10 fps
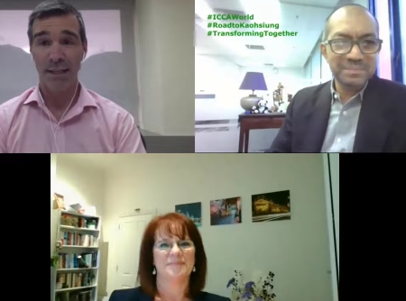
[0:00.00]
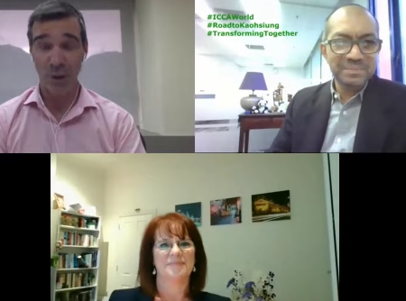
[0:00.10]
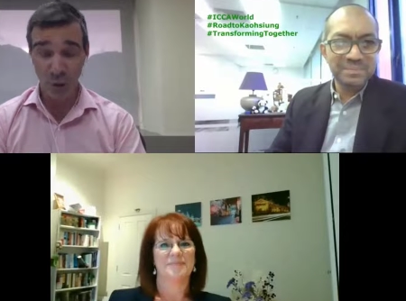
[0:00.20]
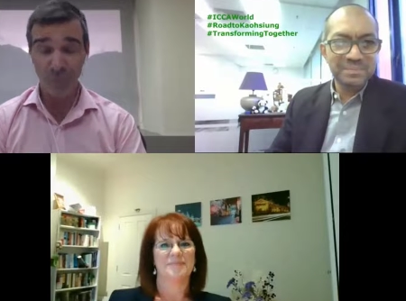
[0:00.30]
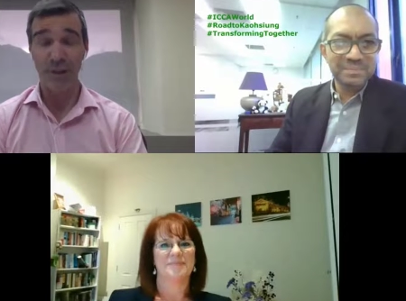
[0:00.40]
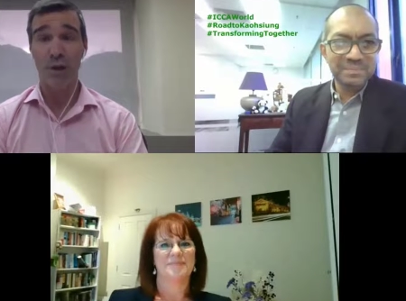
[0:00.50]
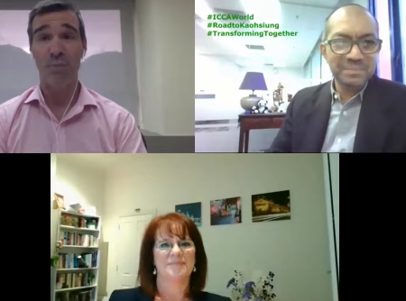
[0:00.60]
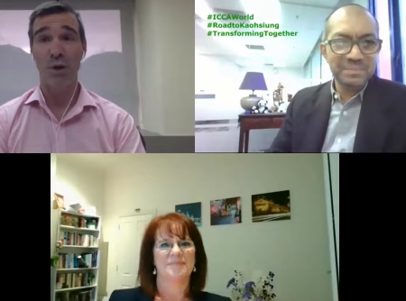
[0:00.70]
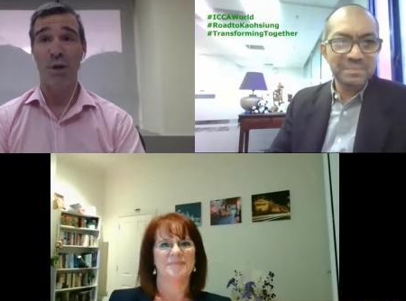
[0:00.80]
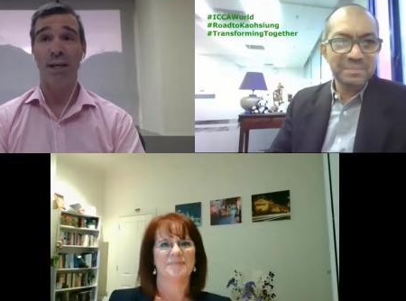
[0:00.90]
Speaker 1: UFI
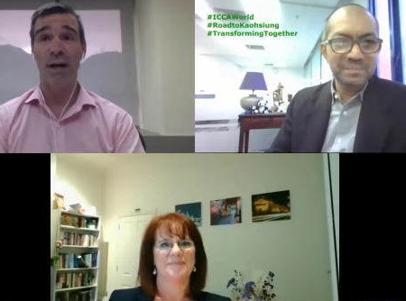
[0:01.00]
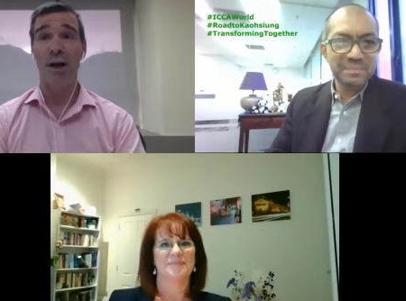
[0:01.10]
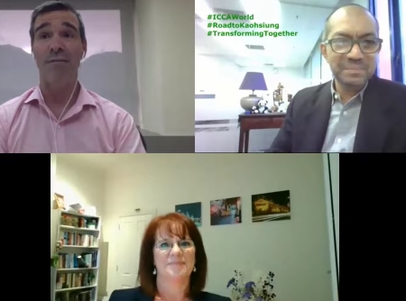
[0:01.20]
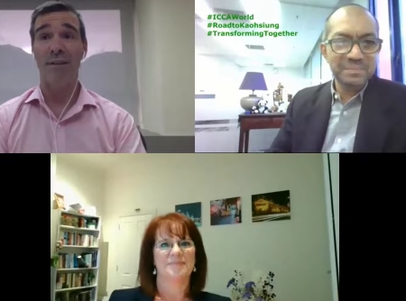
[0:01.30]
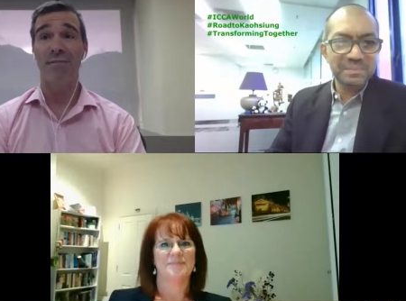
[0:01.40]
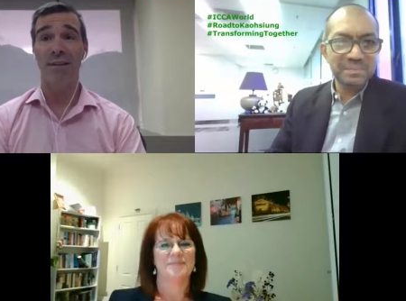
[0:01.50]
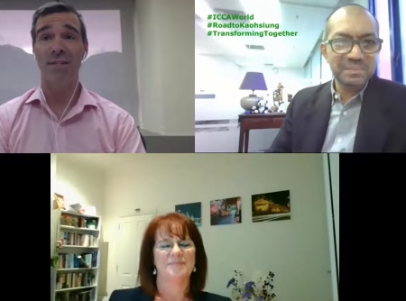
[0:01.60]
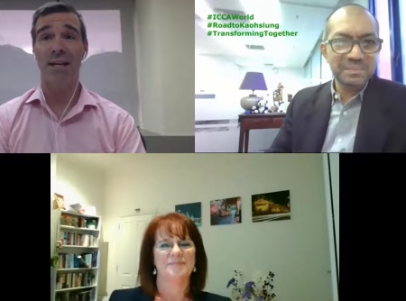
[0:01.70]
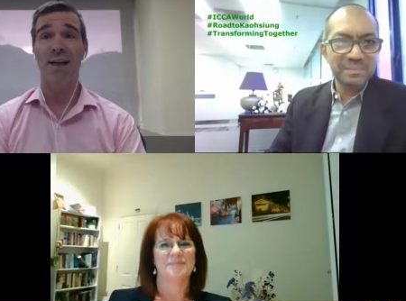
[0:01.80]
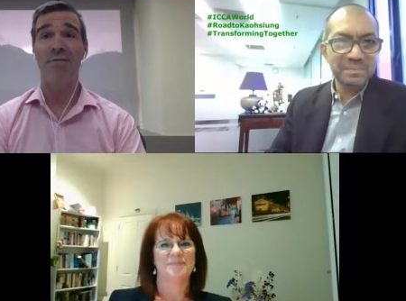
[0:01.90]
community of
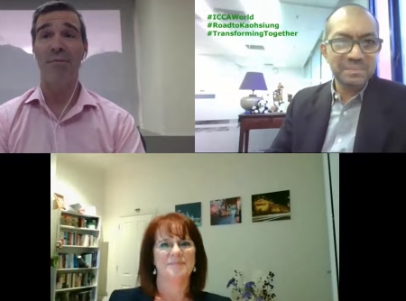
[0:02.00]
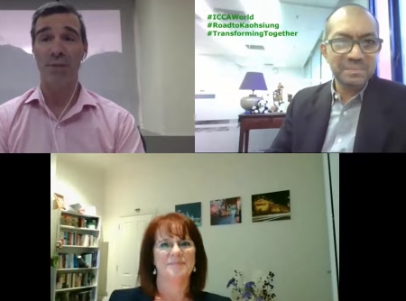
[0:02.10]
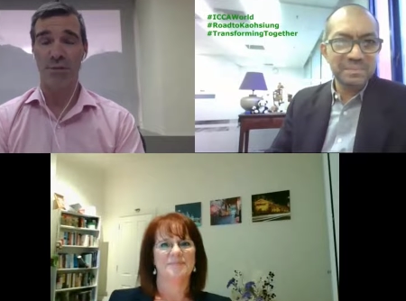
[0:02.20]
convincing governments